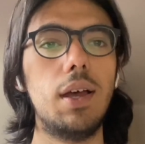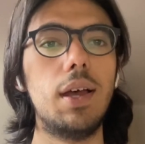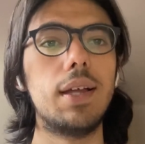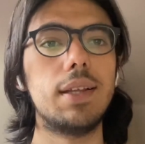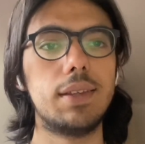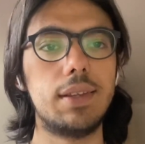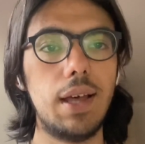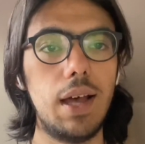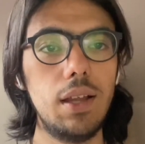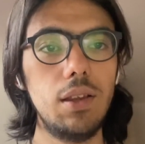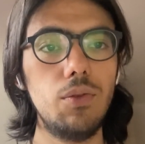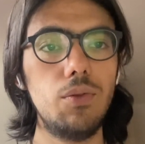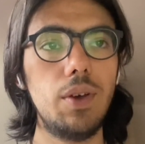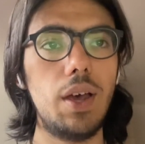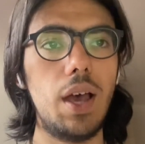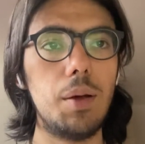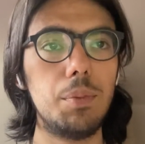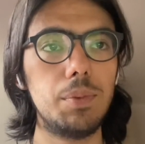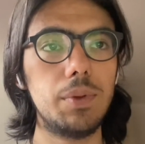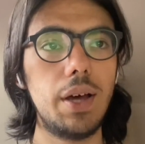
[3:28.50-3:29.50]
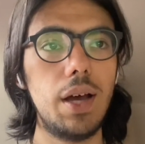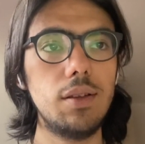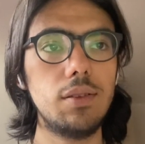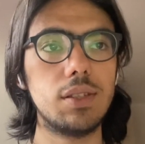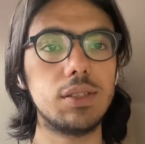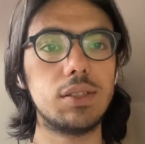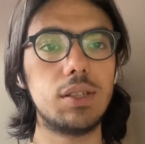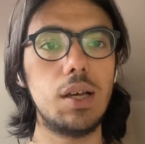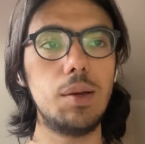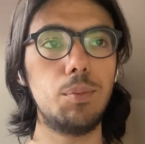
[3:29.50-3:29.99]
Then we applied the
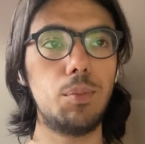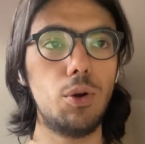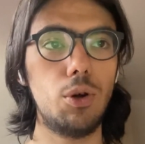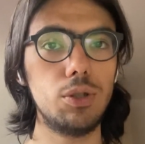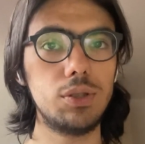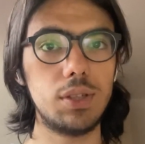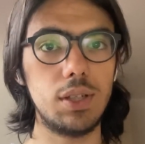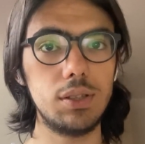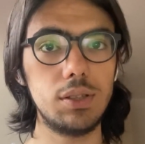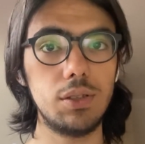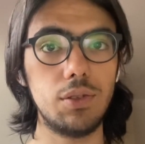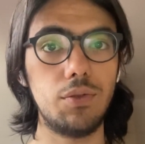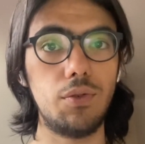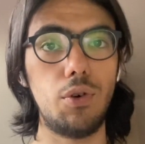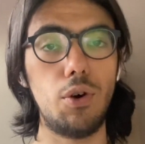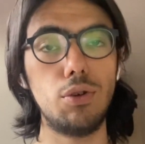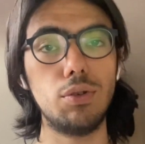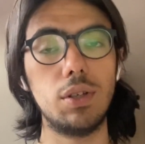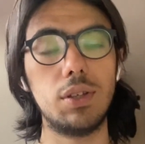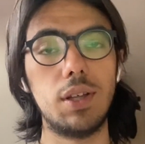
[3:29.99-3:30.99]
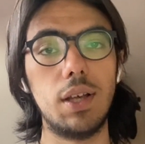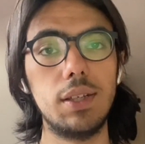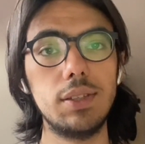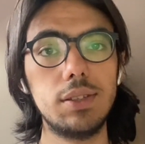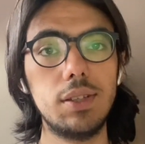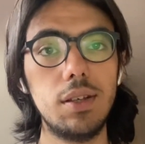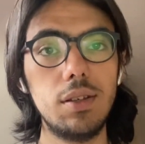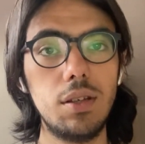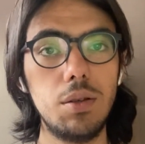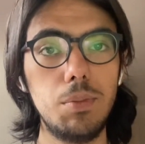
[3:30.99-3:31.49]
same process for the 10
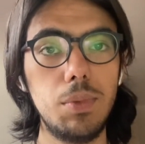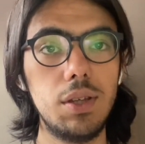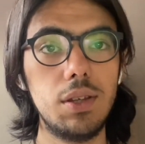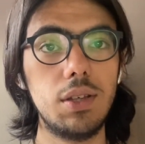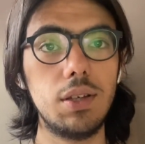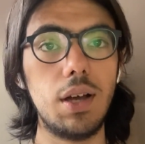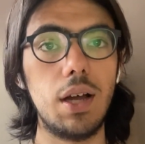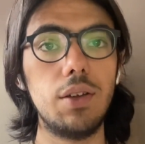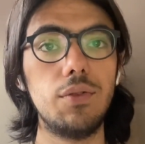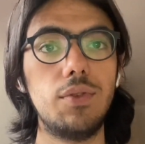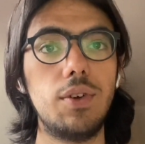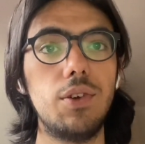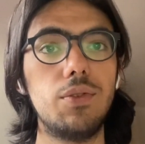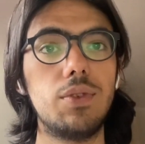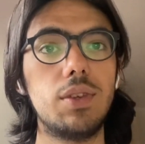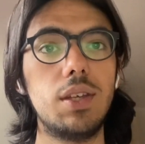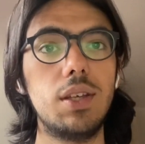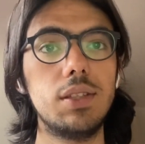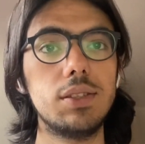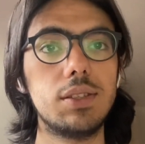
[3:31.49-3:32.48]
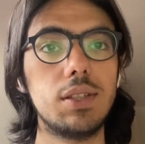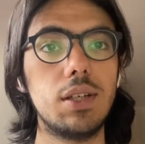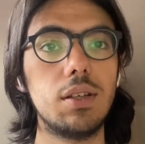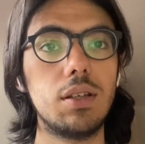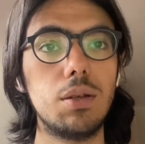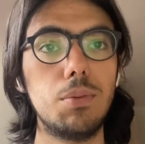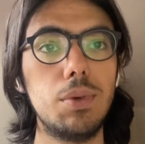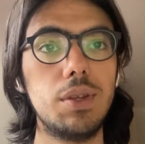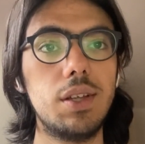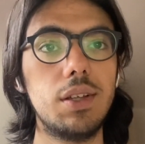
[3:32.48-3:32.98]
cm and 15
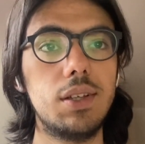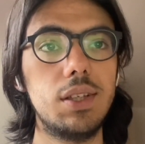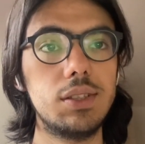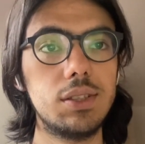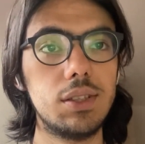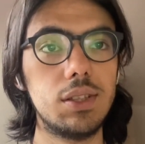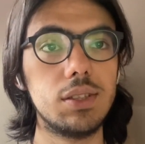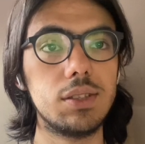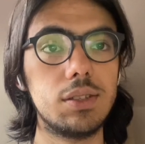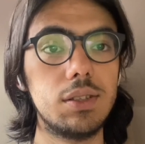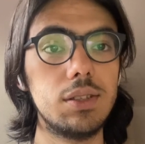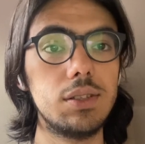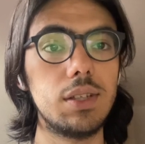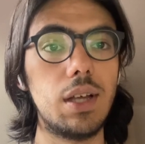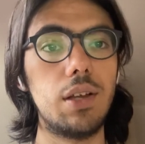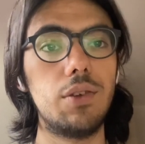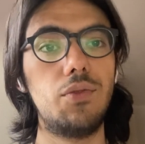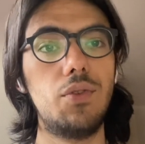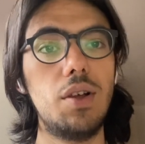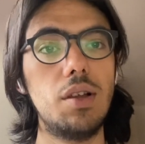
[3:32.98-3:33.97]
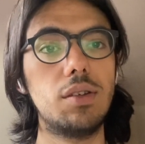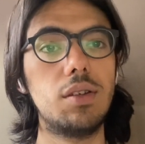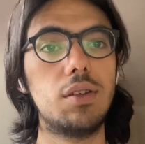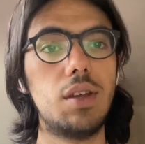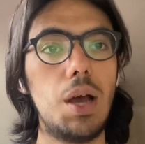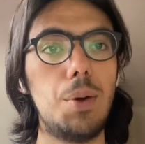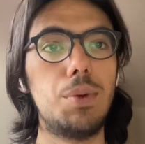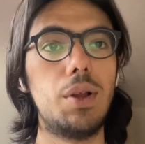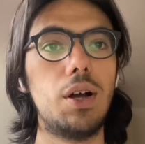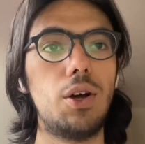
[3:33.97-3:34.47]
cm distances and filled the
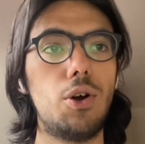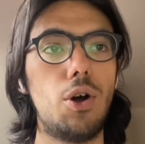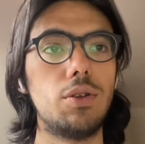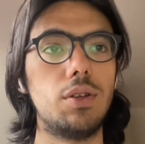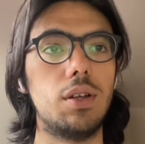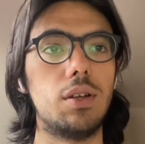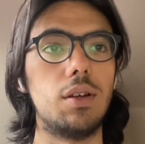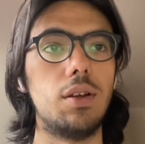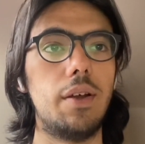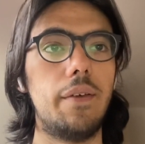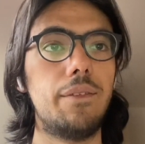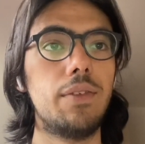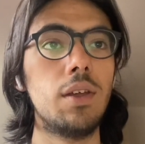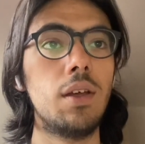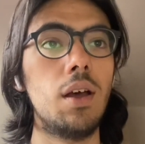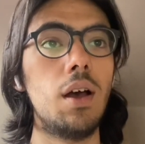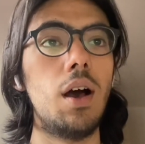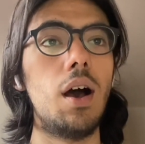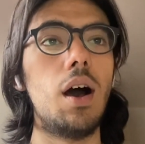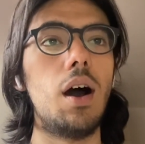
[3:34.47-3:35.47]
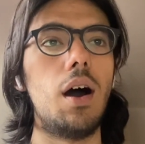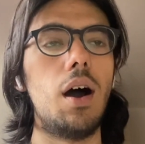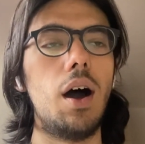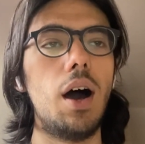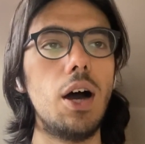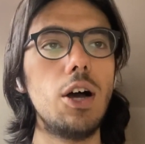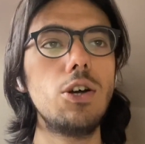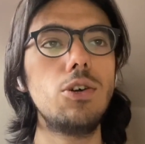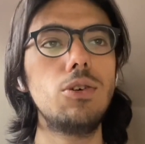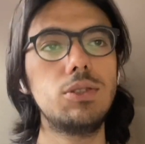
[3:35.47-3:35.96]
table accordingly.
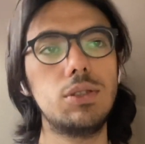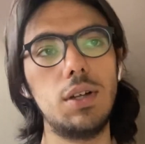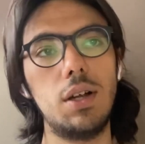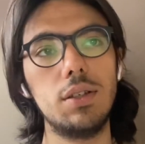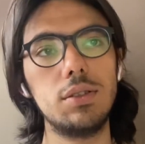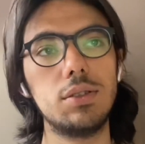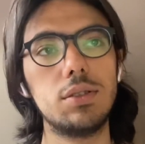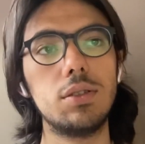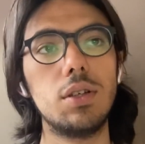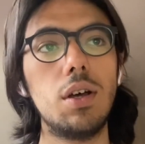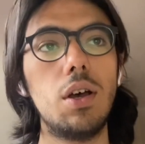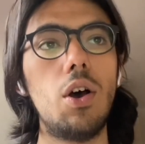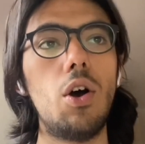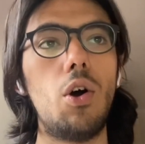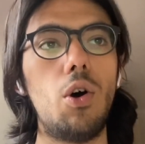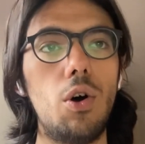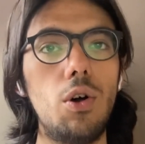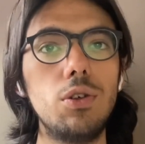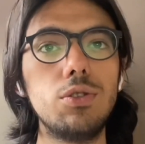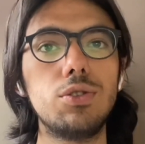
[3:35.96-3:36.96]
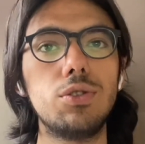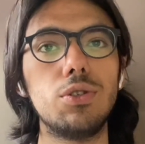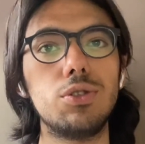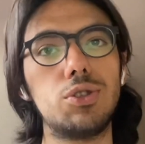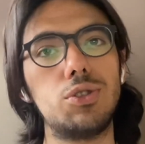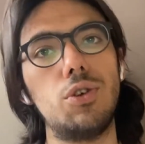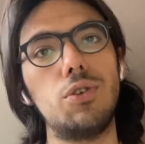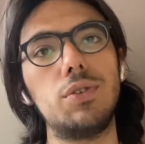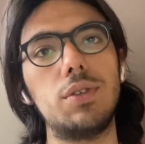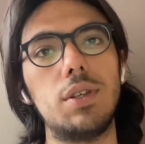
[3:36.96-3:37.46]
Our results also
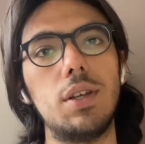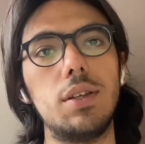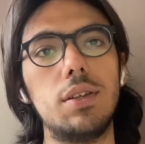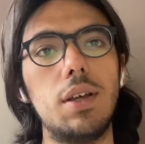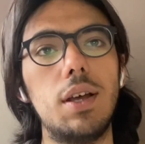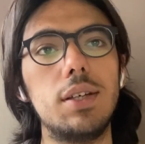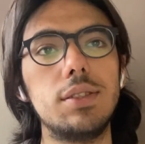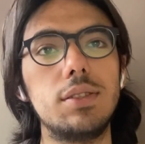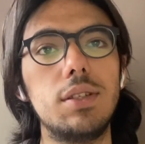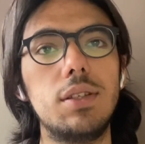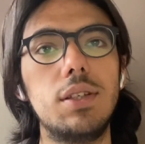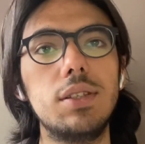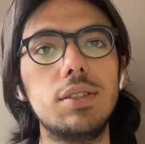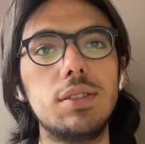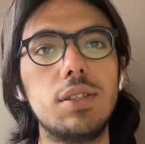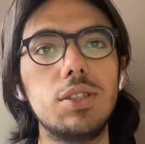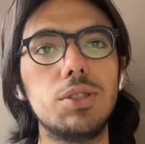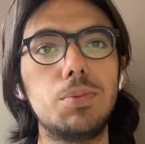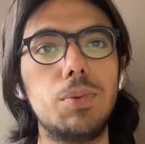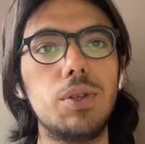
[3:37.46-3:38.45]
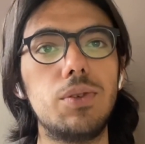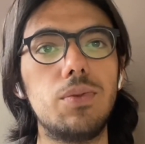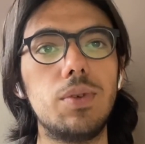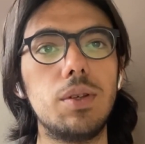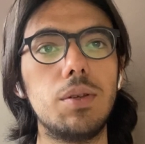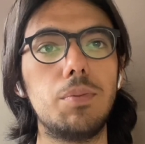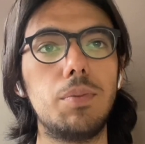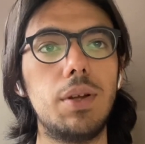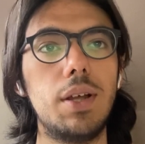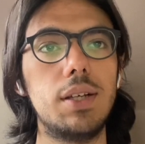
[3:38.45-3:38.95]
showed that as the distance between
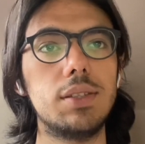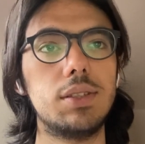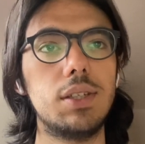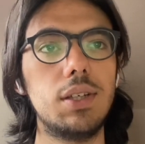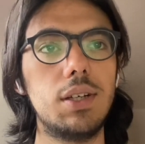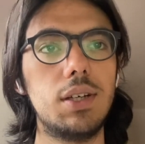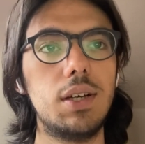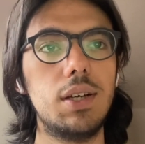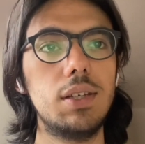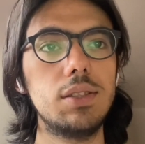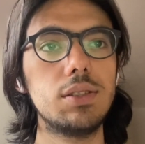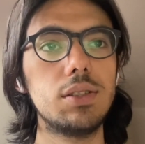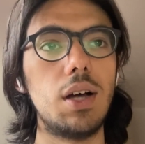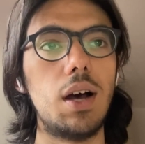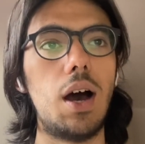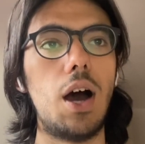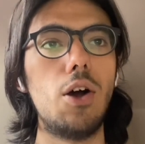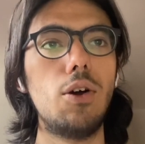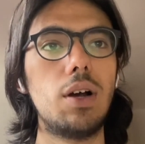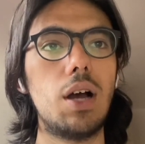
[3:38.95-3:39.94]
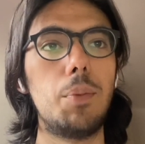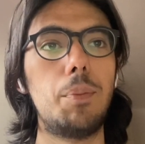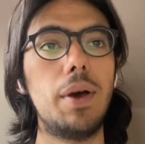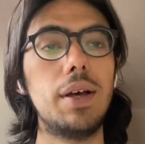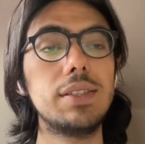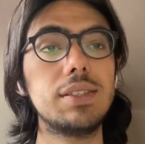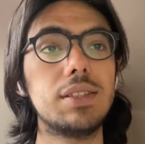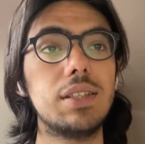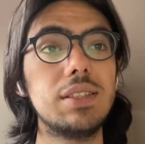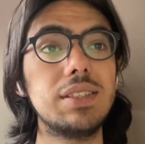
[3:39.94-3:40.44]
the plates increased, our
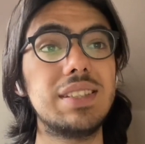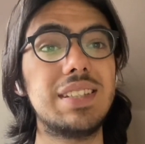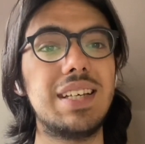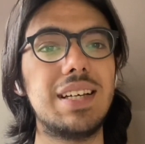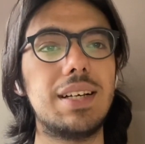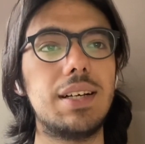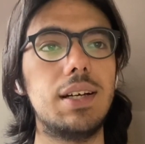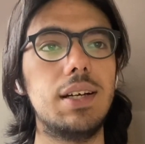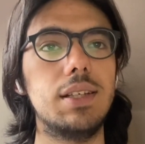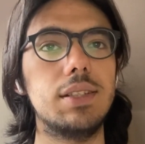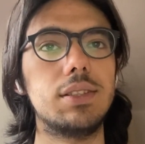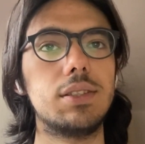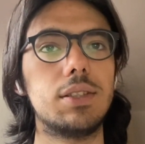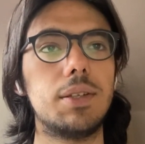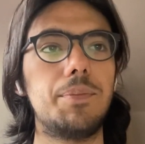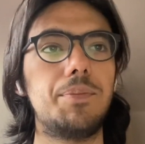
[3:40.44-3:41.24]
capacitance decreased.